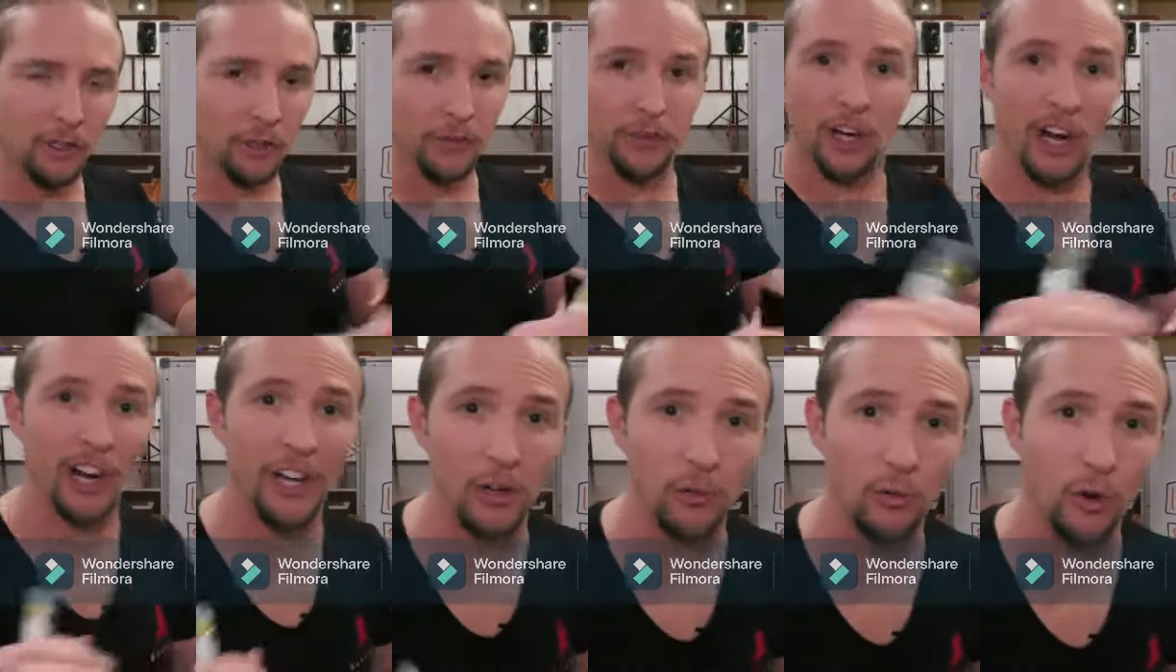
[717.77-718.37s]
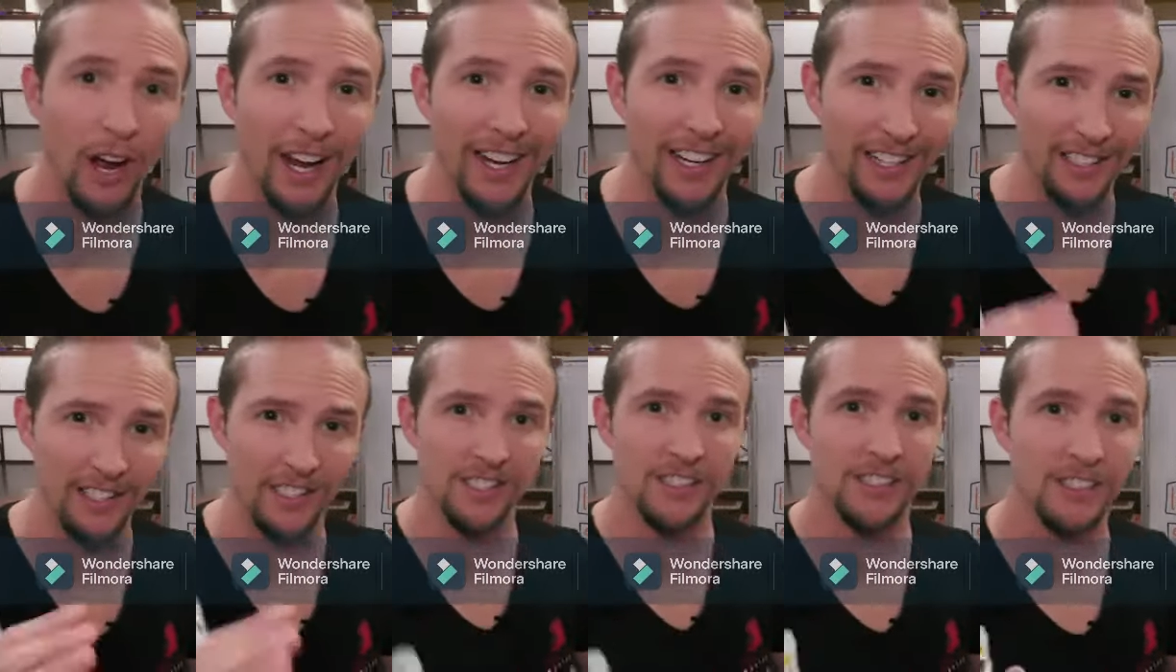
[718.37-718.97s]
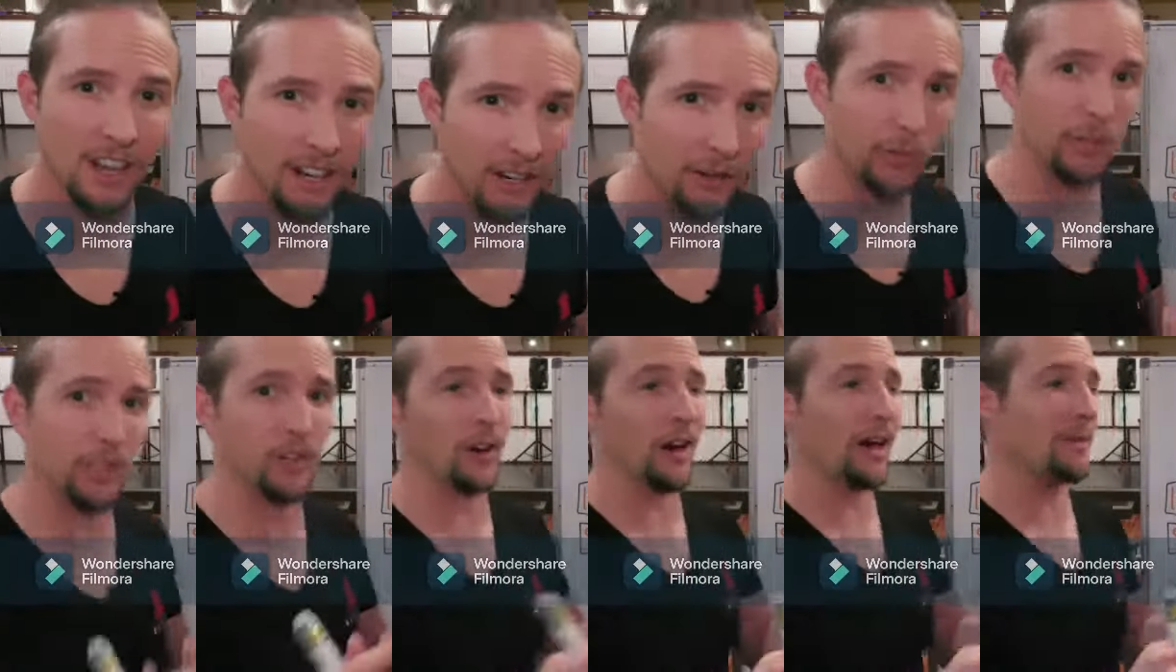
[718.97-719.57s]
Not that I can write, I suck
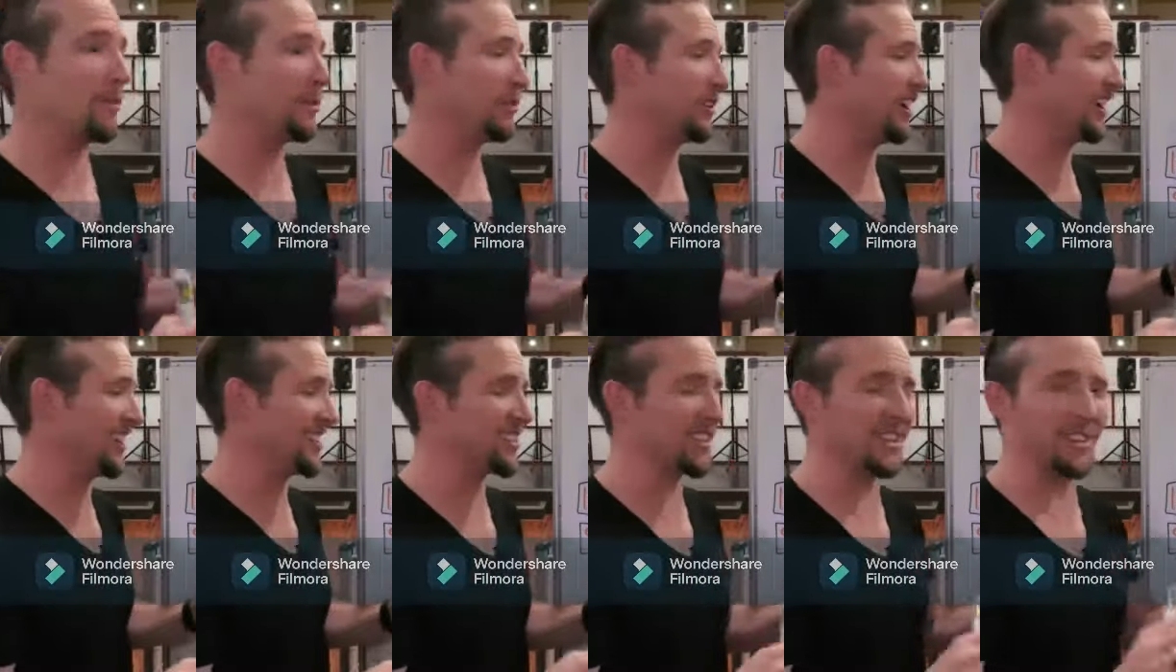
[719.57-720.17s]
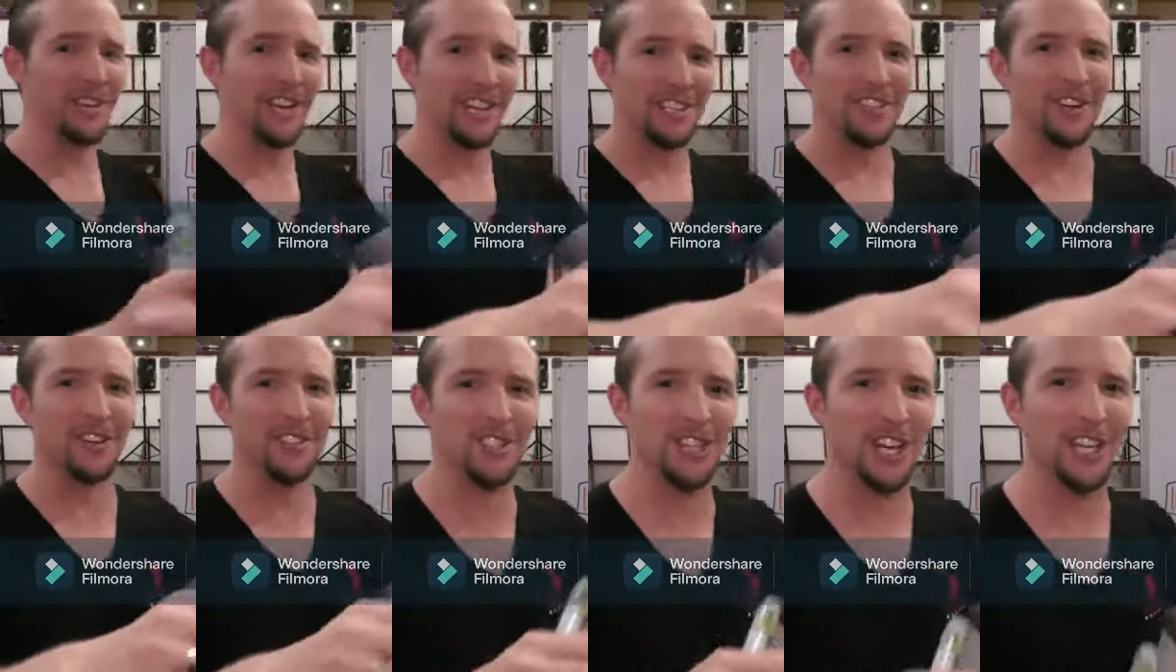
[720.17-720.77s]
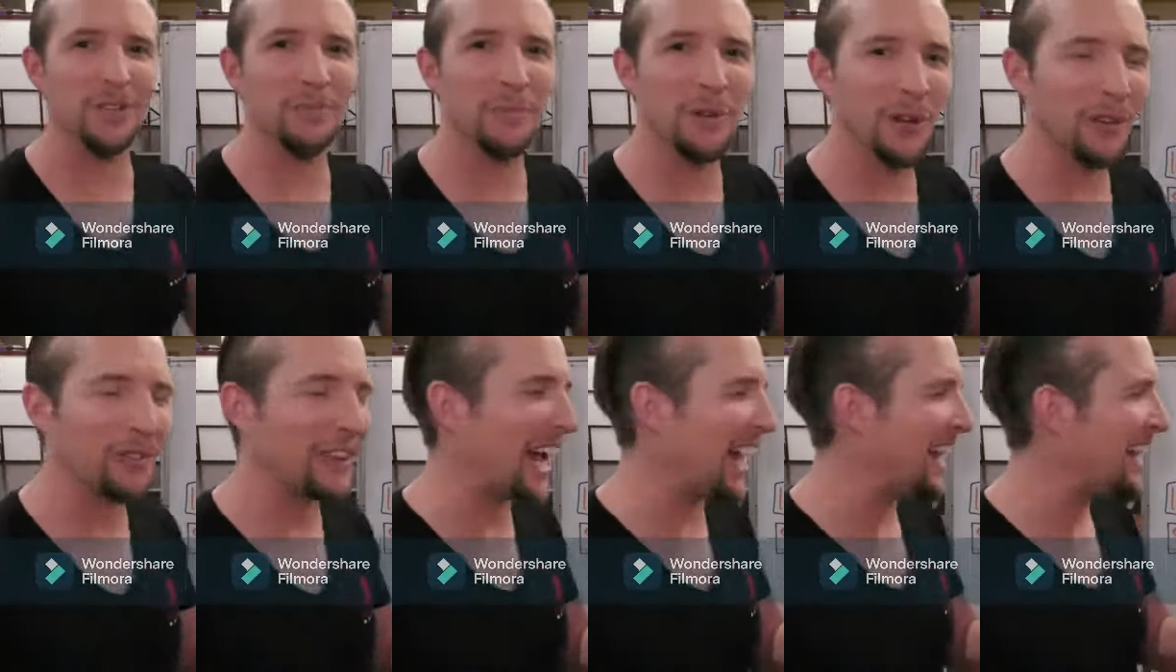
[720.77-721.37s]
with grammar, right? So don't judge me
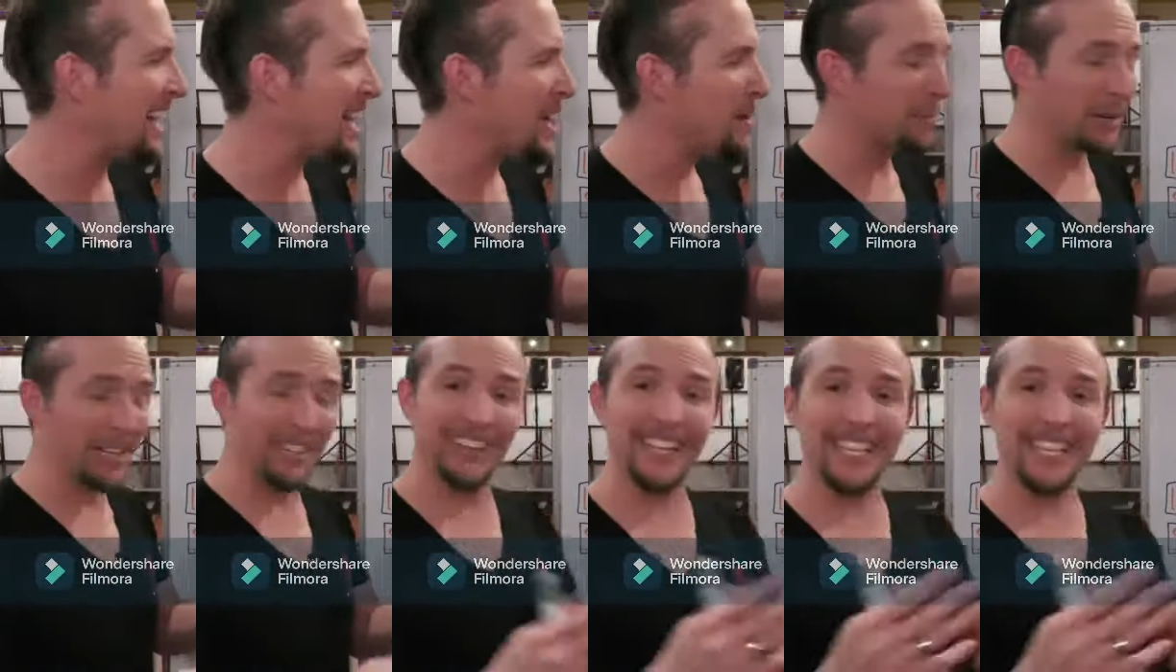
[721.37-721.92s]
on that. But at